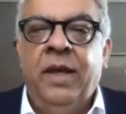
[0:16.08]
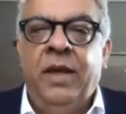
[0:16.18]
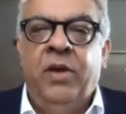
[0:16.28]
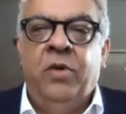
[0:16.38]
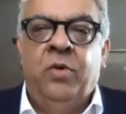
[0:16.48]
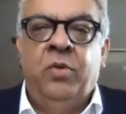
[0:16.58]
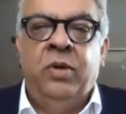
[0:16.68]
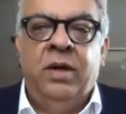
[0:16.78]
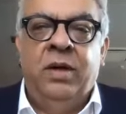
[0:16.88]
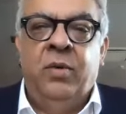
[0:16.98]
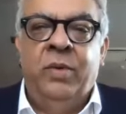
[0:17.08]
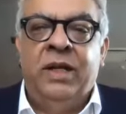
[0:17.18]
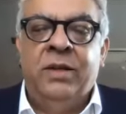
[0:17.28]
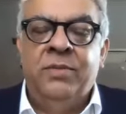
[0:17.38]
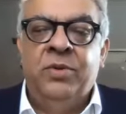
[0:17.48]

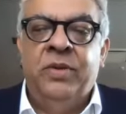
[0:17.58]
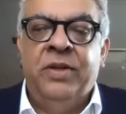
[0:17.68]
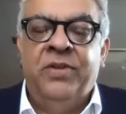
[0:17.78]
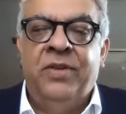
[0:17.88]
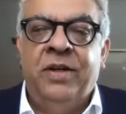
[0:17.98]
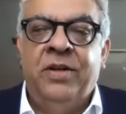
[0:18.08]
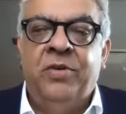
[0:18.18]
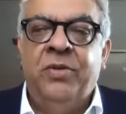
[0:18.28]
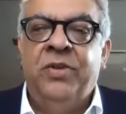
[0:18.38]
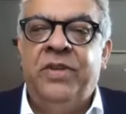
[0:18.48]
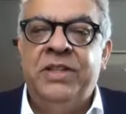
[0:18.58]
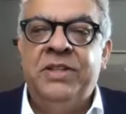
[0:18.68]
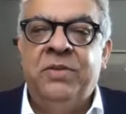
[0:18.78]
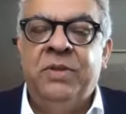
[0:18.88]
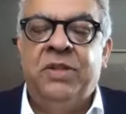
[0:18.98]
welcome to this
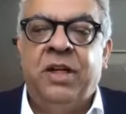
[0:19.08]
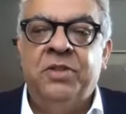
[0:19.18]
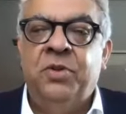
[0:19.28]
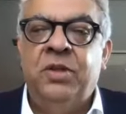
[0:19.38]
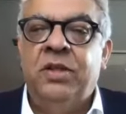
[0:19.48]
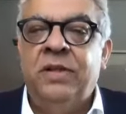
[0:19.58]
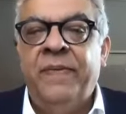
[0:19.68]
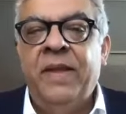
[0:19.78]
session with Raj Dugar.